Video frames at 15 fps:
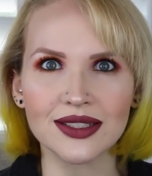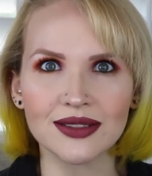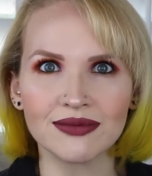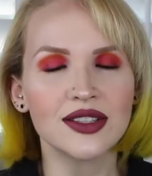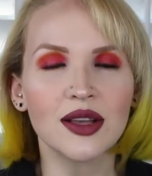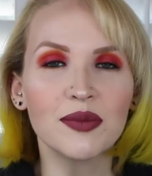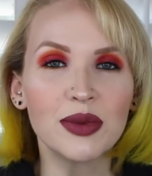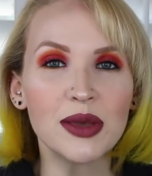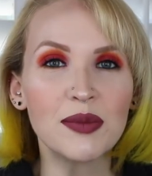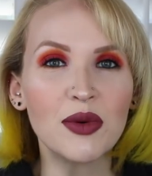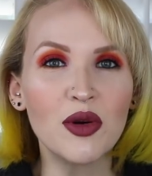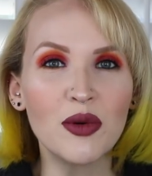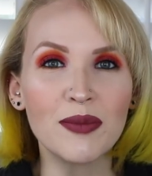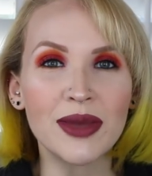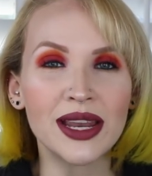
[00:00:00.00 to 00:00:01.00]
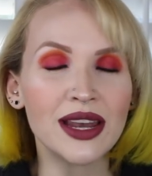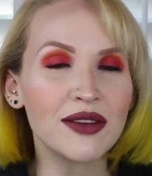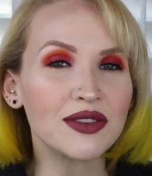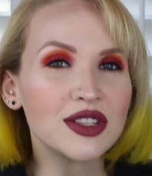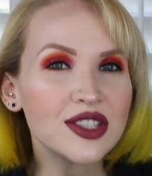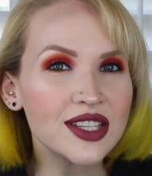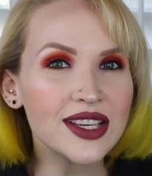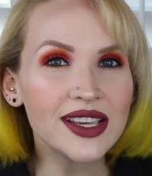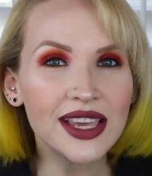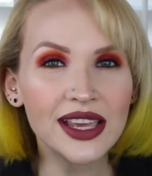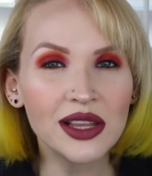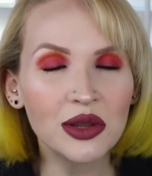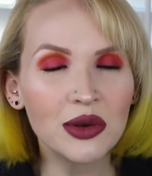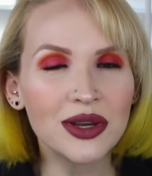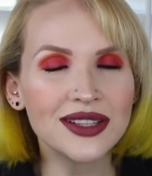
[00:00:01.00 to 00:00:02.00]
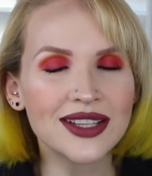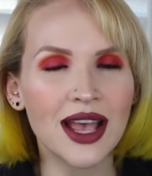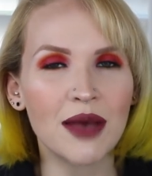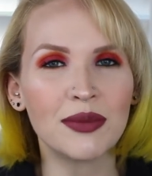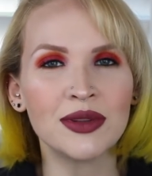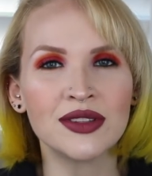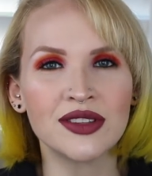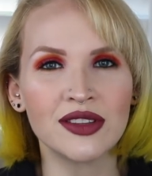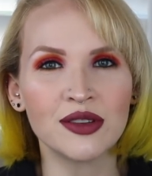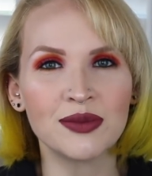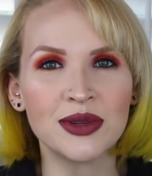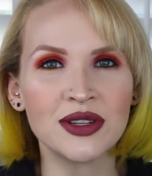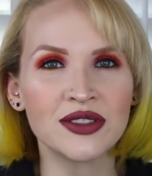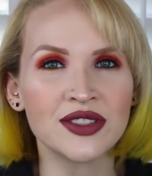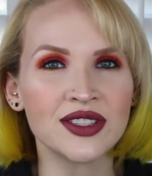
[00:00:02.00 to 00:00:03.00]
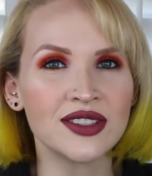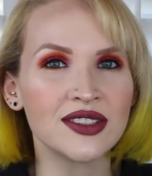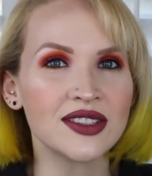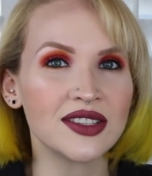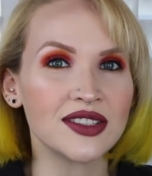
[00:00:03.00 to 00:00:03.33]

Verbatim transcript: is. Some people may never see keloids happen to their piercings.